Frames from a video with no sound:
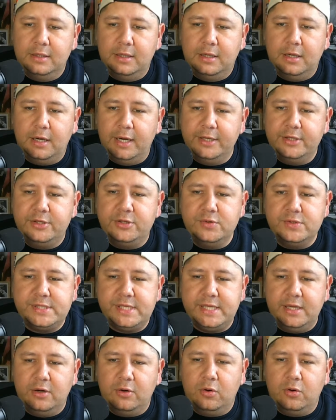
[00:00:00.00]
I do
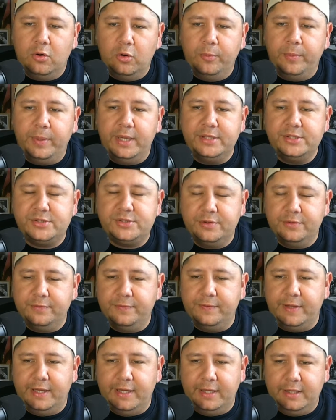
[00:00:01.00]
see a whole bunch
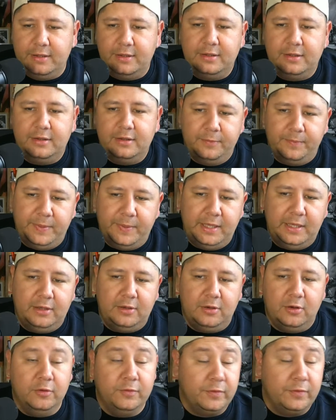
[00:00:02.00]
of like
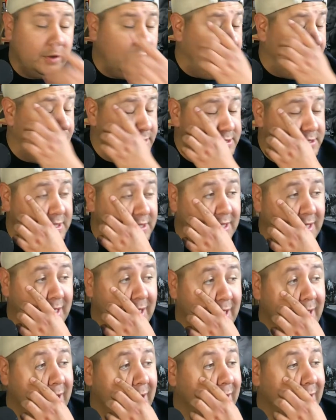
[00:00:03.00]
debate over Austin,
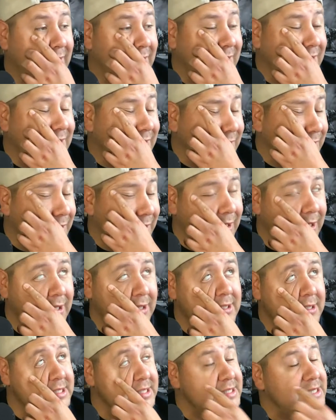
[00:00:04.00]
and
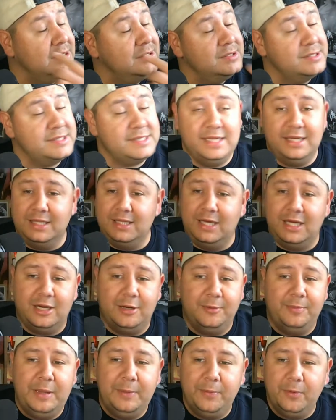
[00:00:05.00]
still see a lot
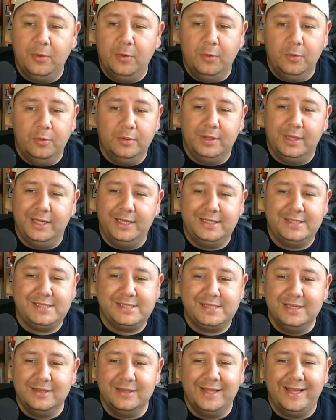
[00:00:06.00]
of people who are like
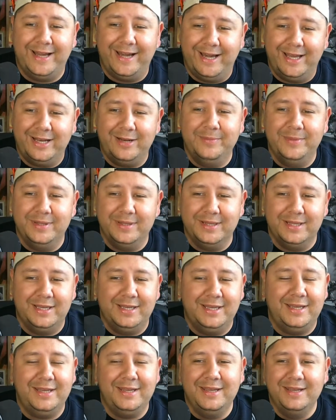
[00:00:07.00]
still
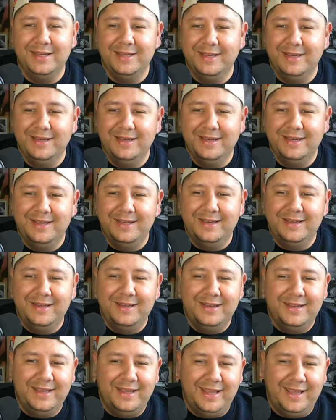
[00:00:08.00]
adamantly
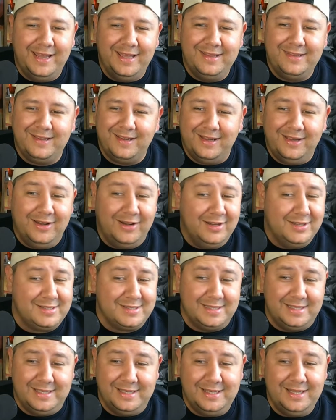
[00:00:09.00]
anti
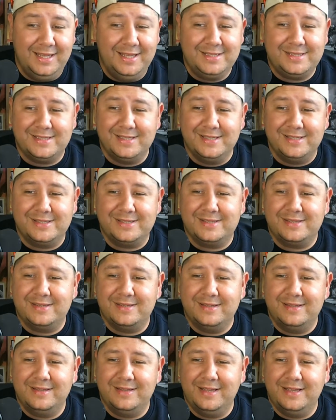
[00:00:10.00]
Austin.
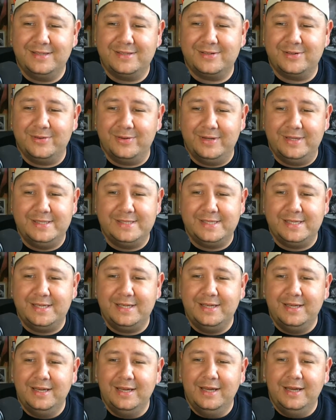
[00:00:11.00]
That's
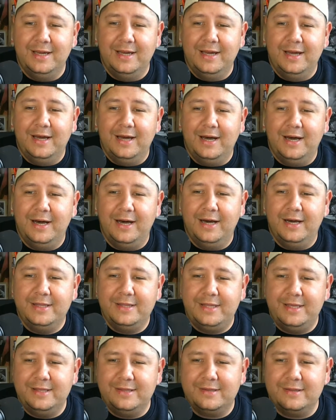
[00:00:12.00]
crazy.
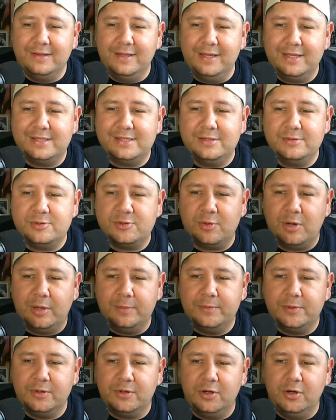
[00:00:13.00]
The intellect, since
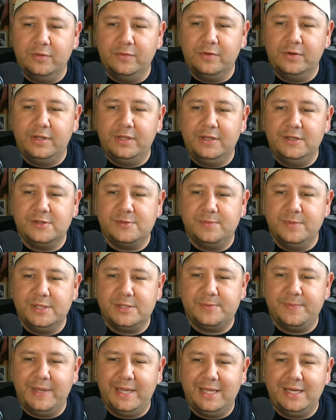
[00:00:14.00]
Rob took over, he has
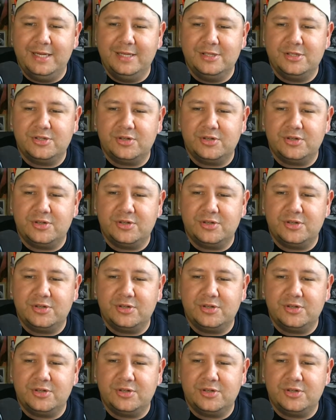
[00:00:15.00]
mismanaged